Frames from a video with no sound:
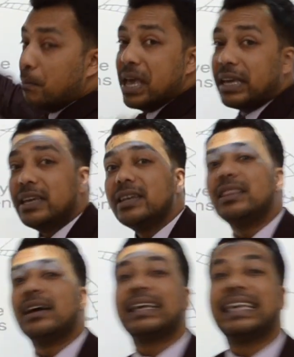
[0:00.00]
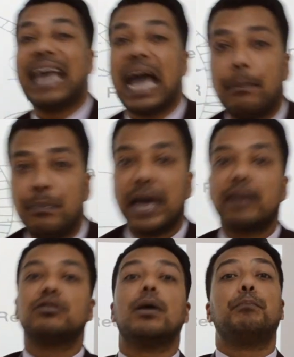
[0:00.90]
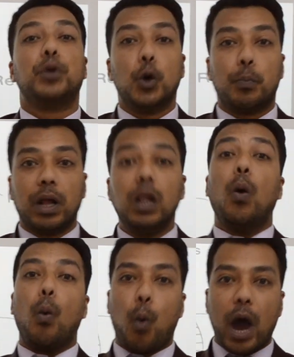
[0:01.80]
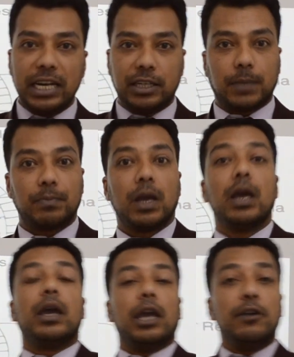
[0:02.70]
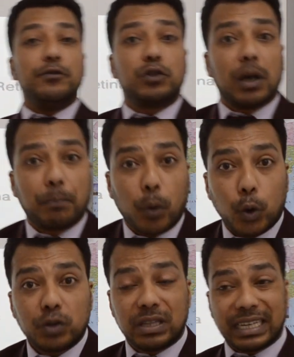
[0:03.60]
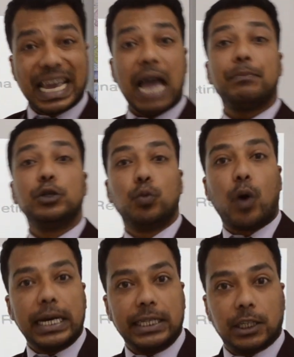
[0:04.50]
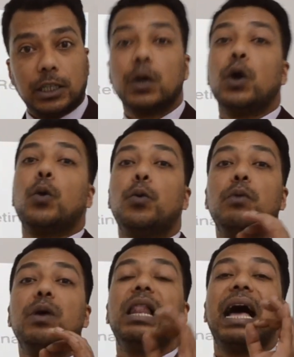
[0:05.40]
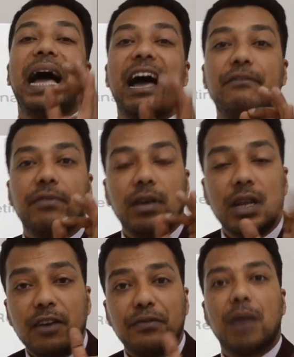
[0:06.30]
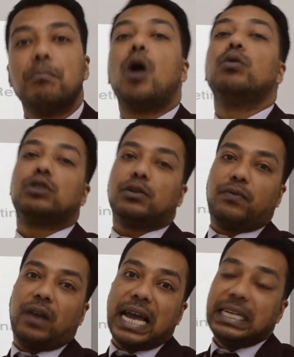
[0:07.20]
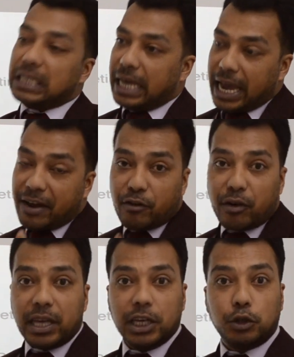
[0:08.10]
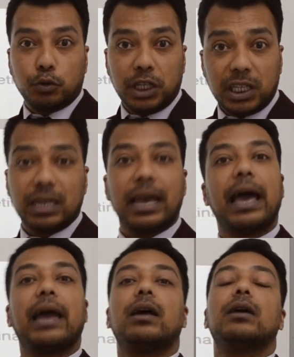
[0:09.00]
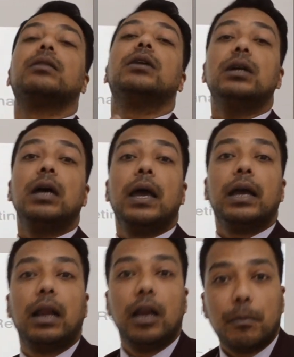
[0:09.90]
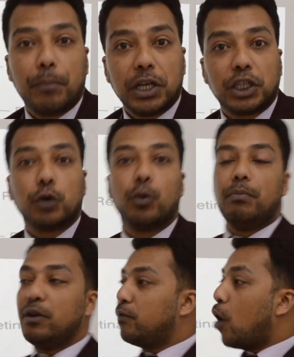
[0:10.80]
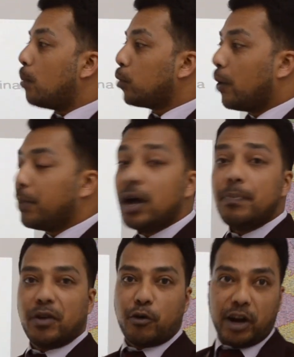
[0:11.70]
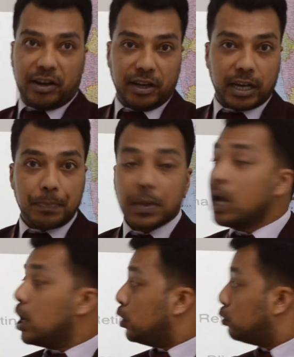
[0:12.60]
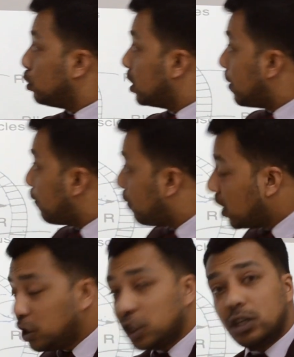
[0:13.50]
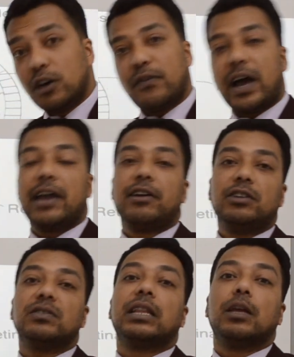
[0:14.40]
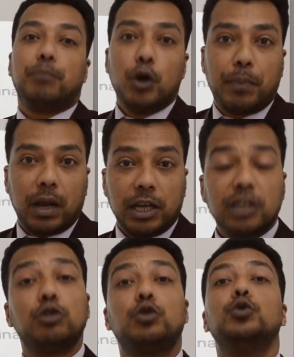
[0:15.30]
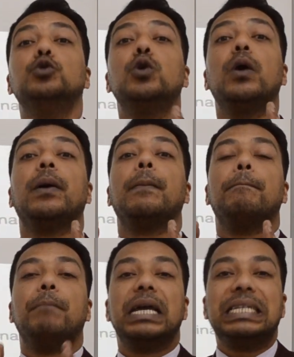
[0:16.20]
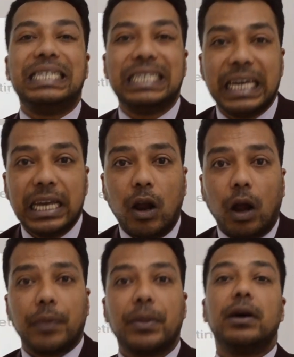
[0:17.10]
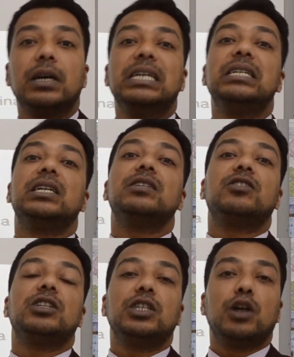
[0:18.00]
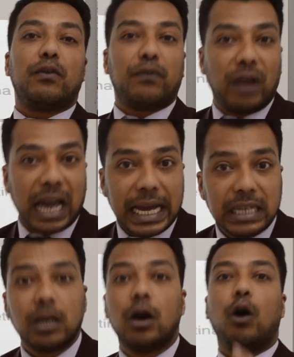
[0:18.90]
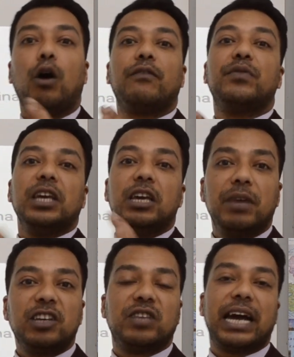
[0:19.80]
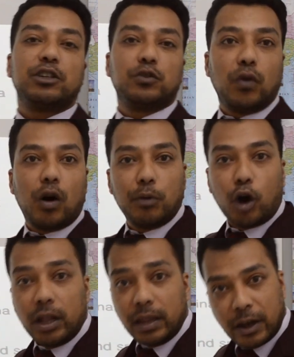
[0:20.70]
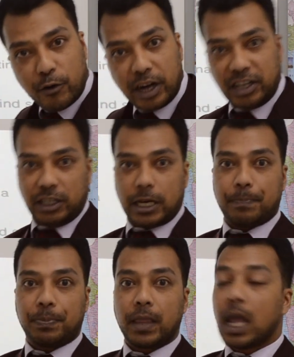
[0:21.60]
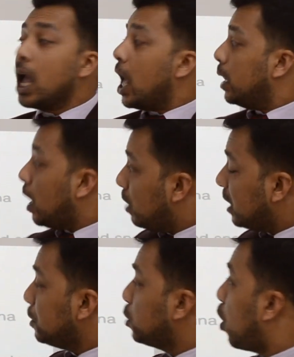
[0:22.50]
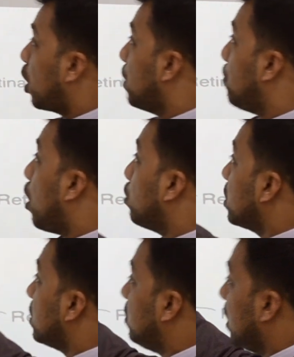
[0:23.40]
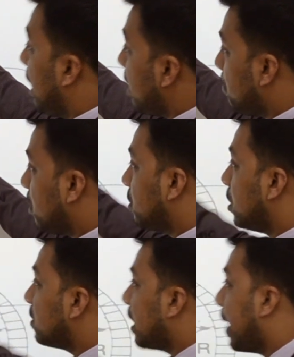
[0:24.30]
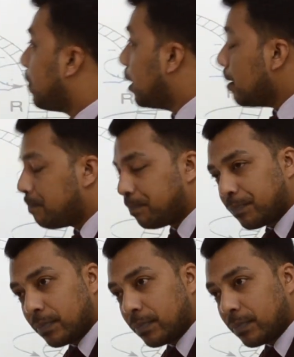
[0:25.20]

making the gap, that is the pupil, wider. If suppose the gap is wider, we will have enough amount of light entering into it and the clear picture will be formed on the retina. So the function of iris and the pupil is to maintain the intensity of light of the image that is formed on retina. Now let me talk about ciliary muscles and the